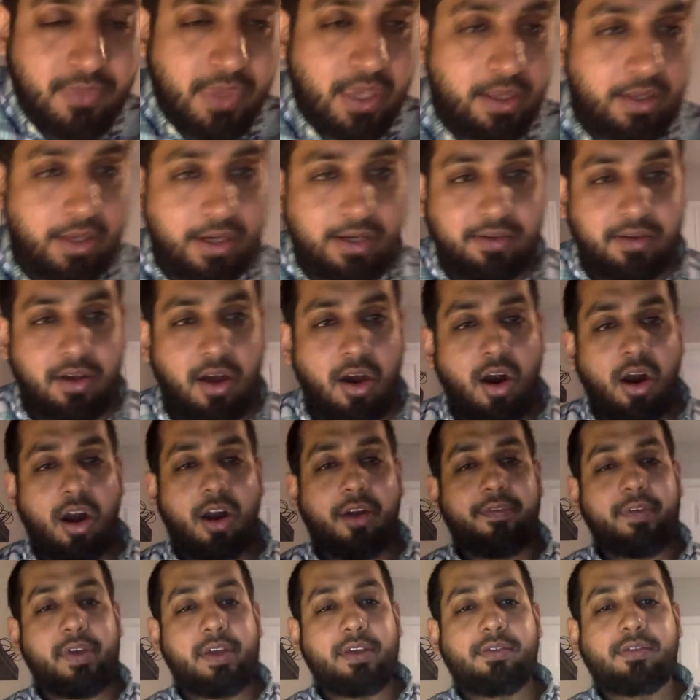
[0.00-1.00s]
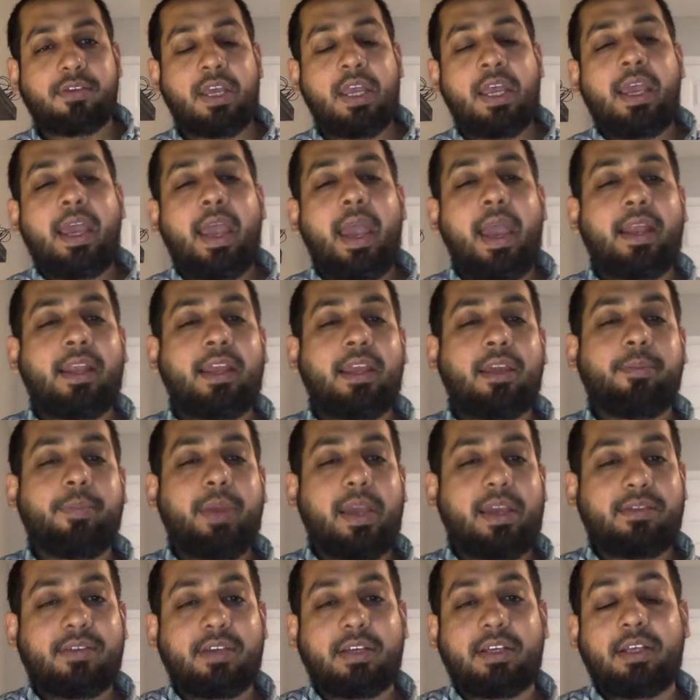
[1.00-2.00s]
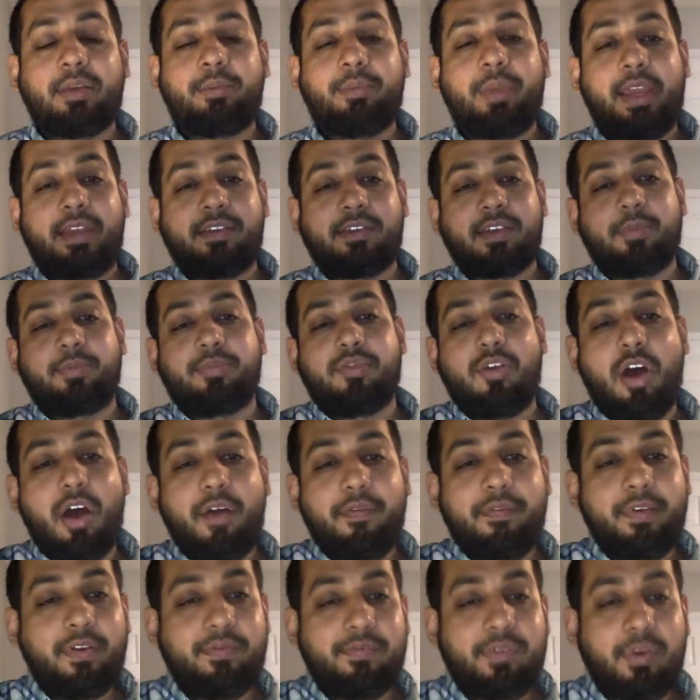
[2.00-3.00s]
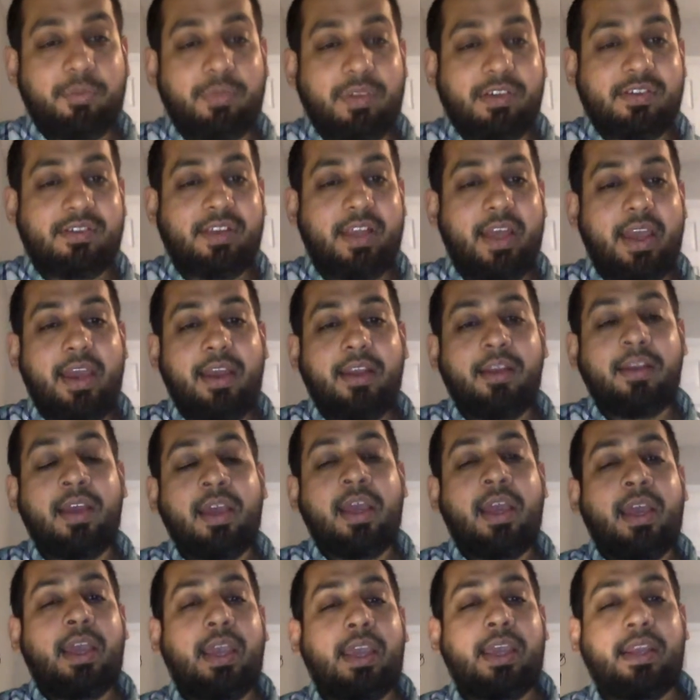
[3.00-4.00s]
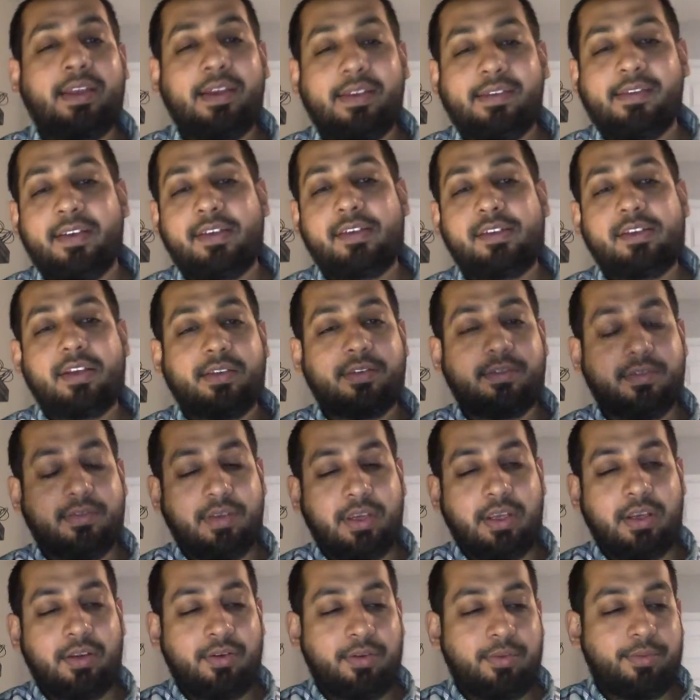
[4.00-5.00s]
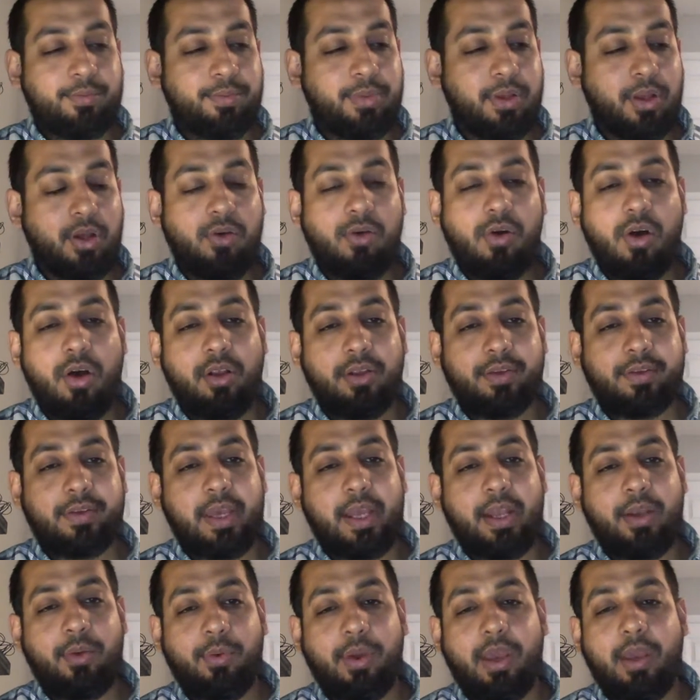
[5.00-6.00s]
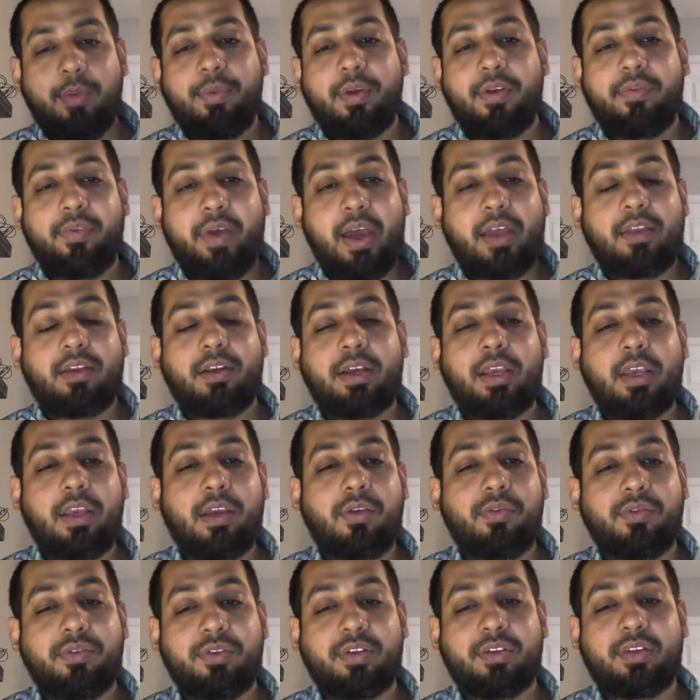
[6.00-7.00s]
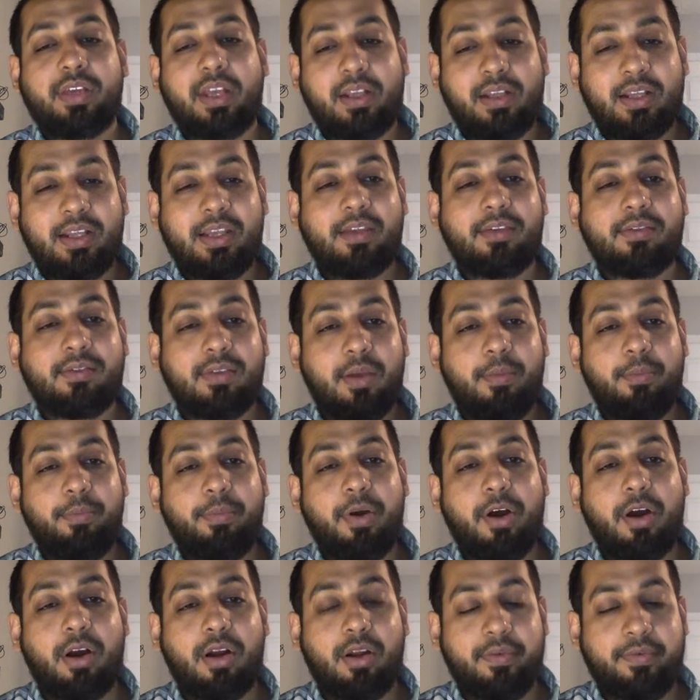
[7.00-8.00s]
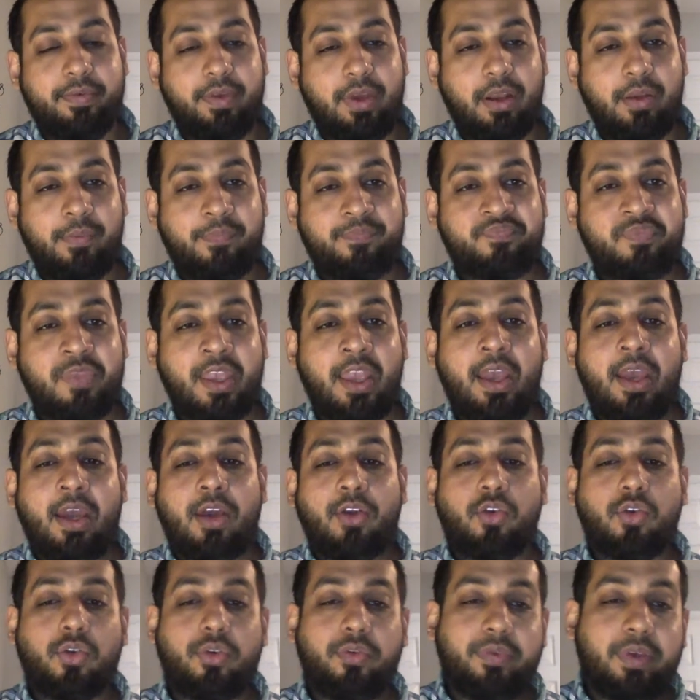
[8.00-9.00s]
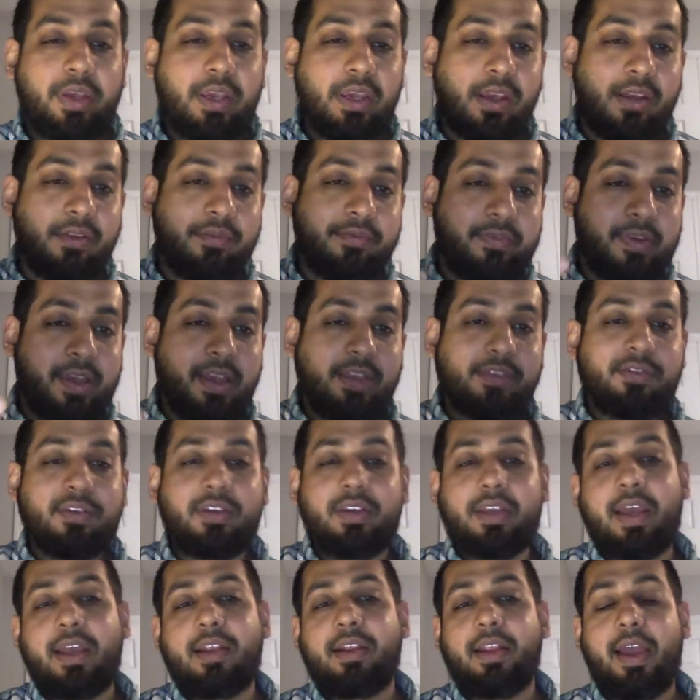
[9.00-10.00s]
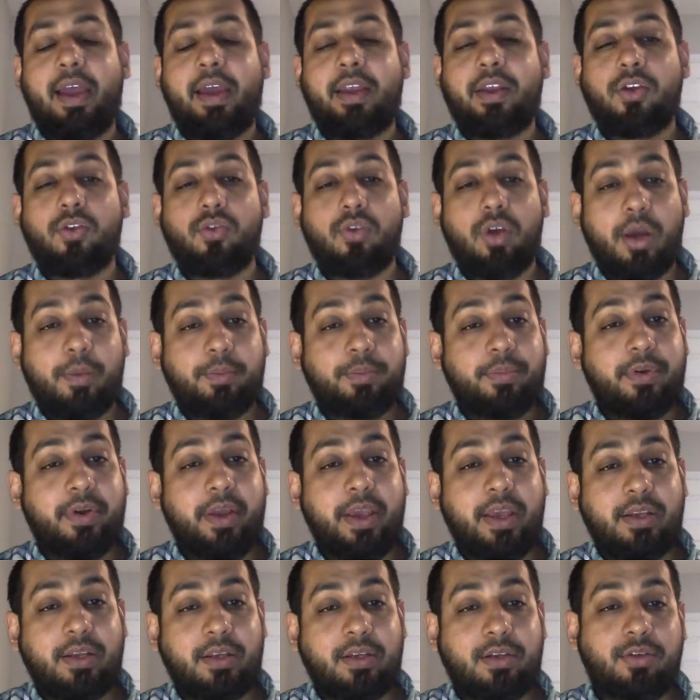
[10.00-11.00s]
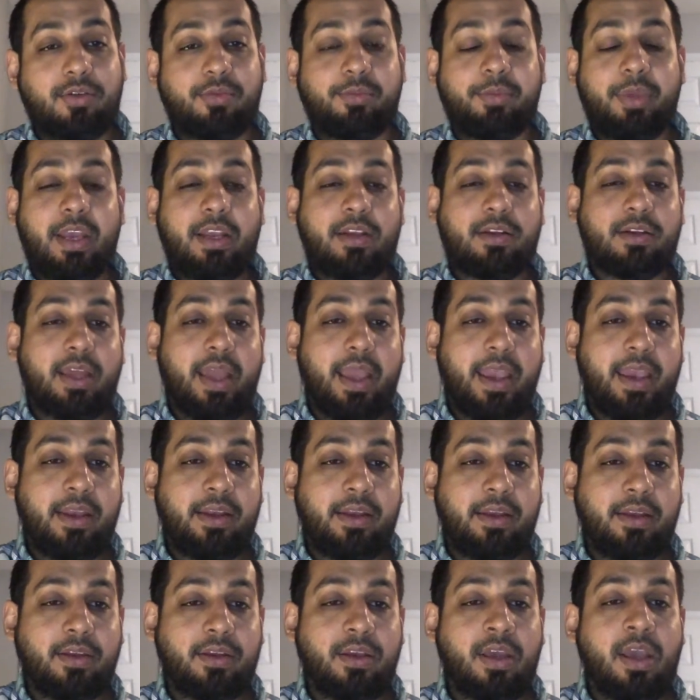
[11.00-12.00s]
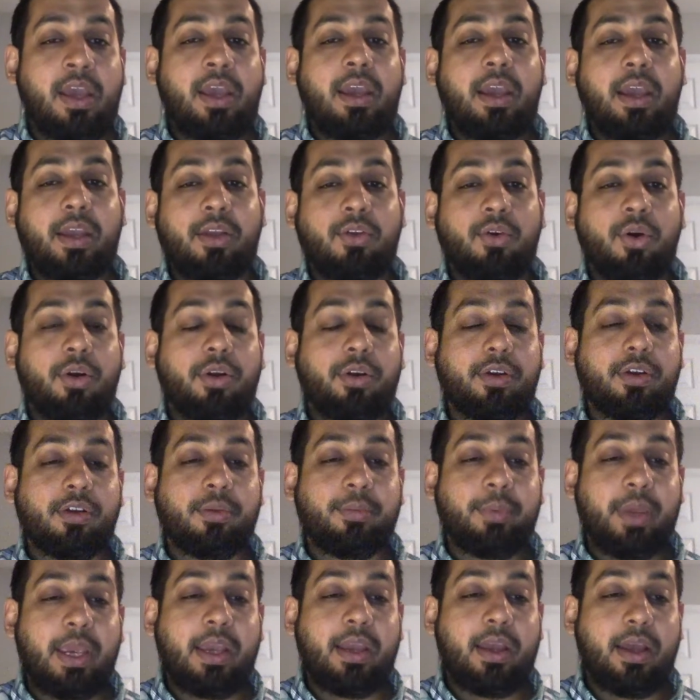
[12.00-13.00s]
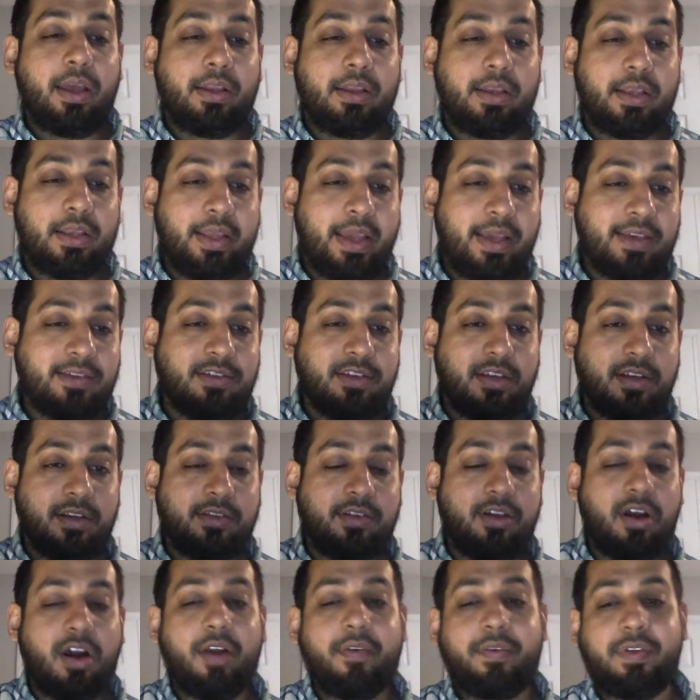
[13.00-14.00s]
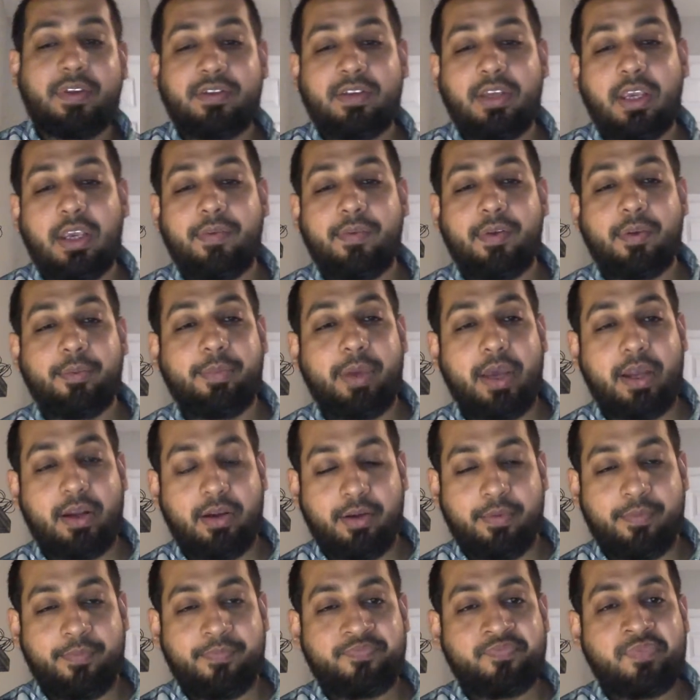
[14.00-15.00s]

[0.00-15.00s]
there's a harvest and he basically makes a profit from this land, he doesn't just blow all of that away, but rather he uses at least some part of it to reinvest in that land, to upgrade it, to maintain it, in order to make the next year's harvest even better.